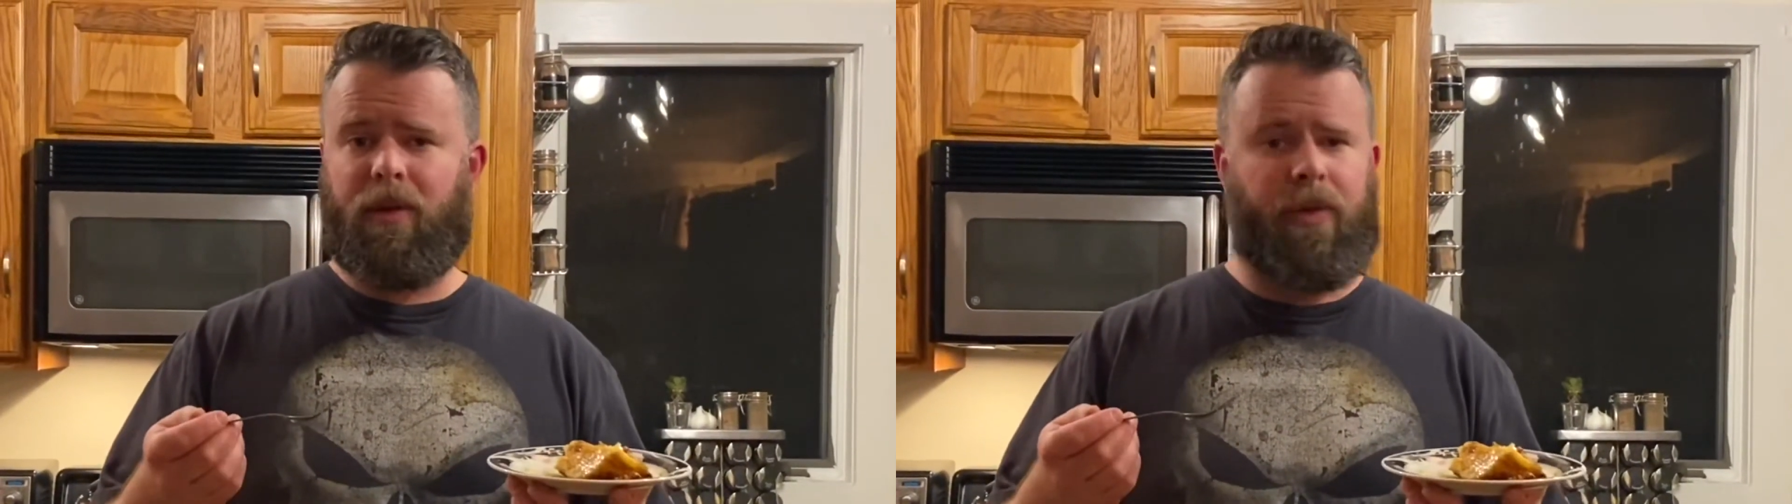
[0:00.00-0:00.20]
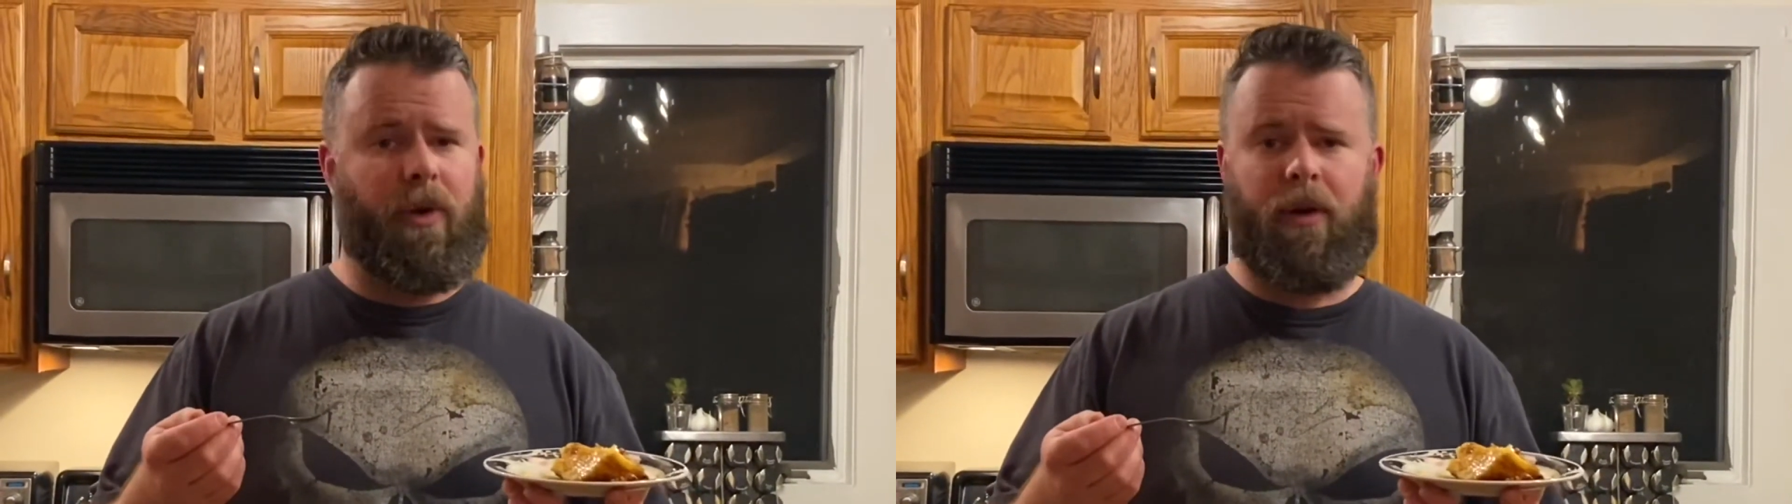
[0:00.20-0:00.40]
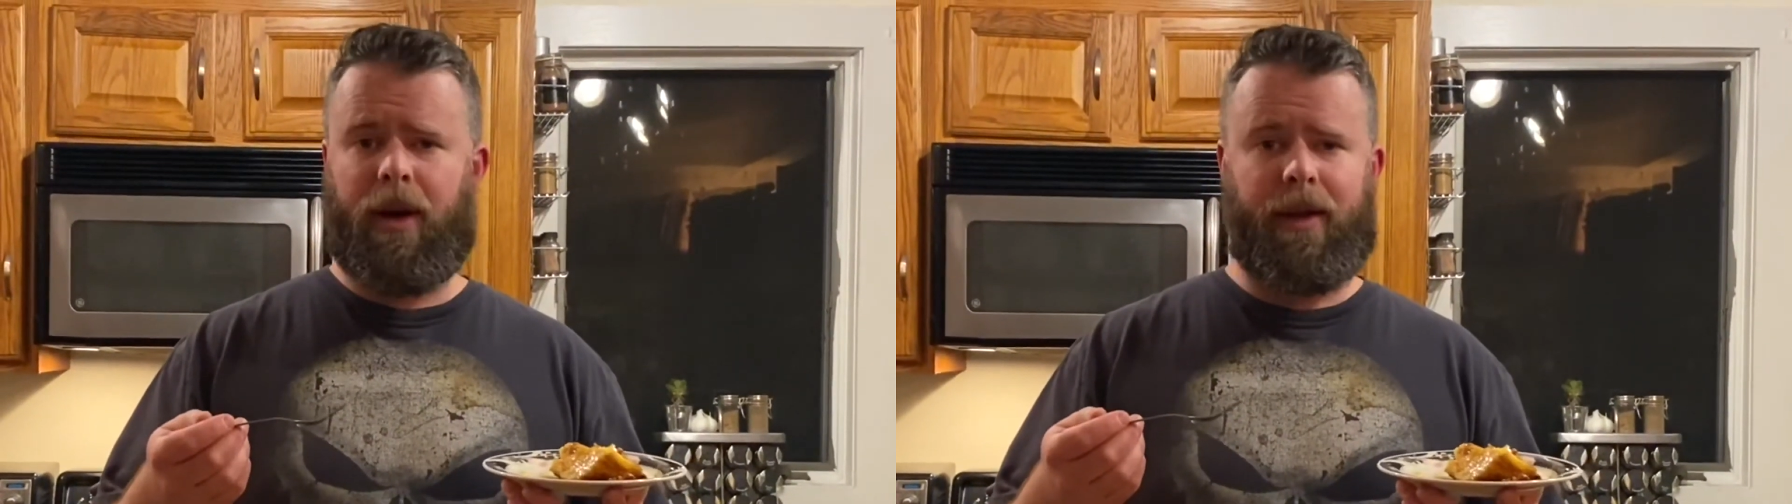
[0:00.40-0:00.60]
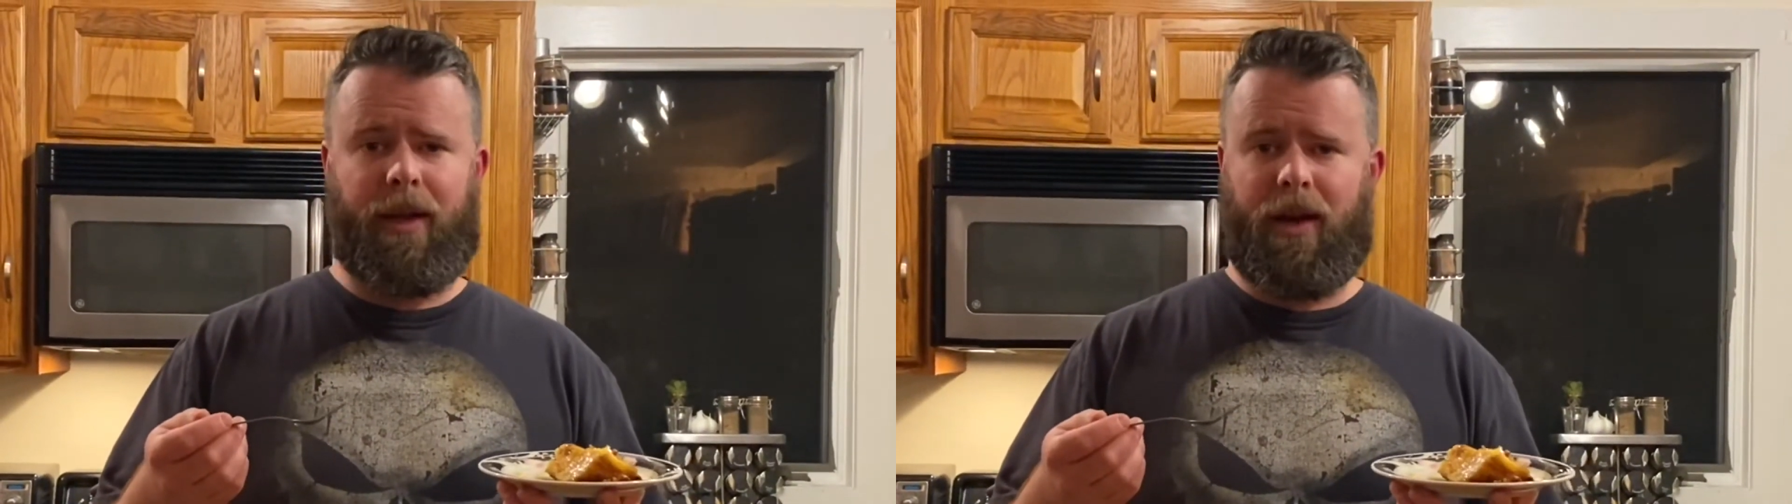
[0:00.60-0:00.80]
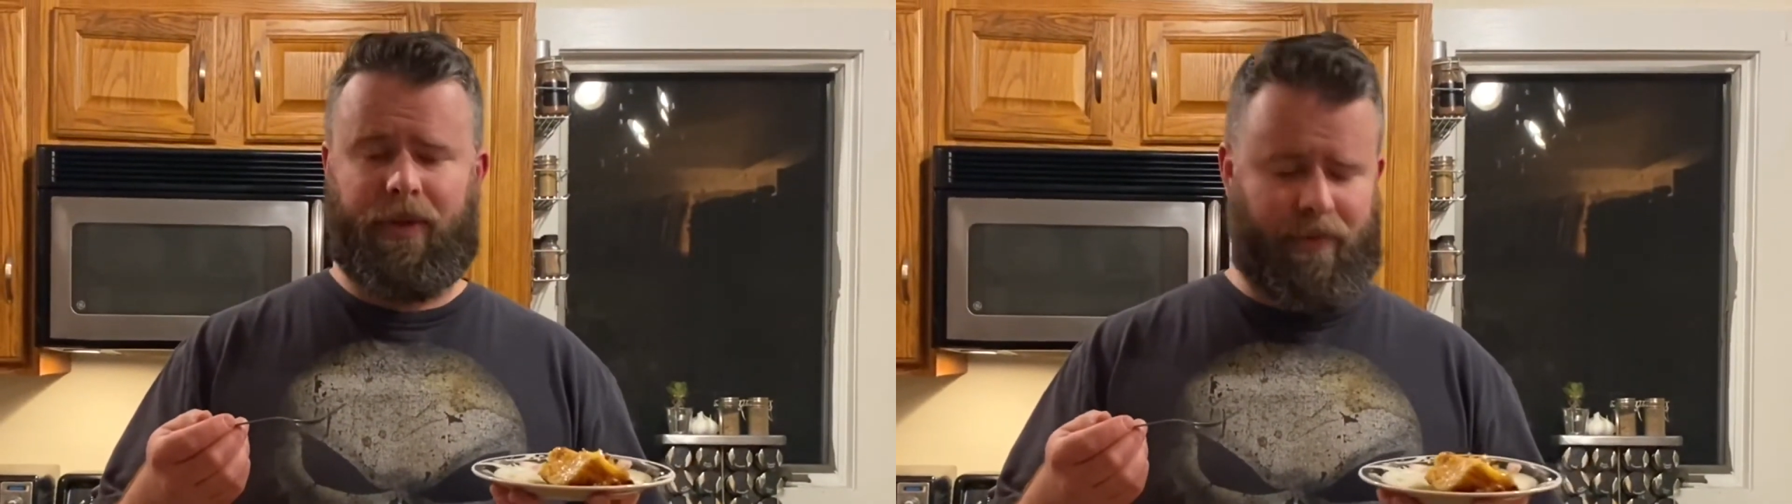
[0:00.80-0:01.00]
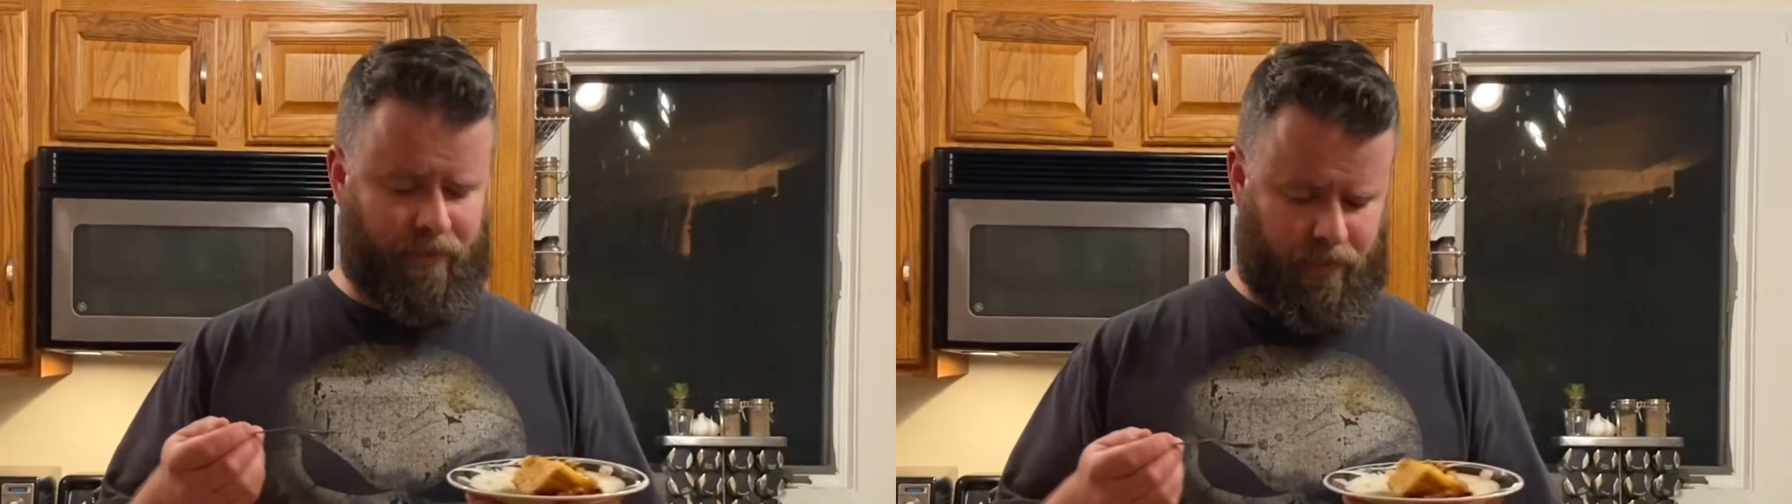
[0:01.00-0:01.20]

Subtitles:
throw it right in the oven.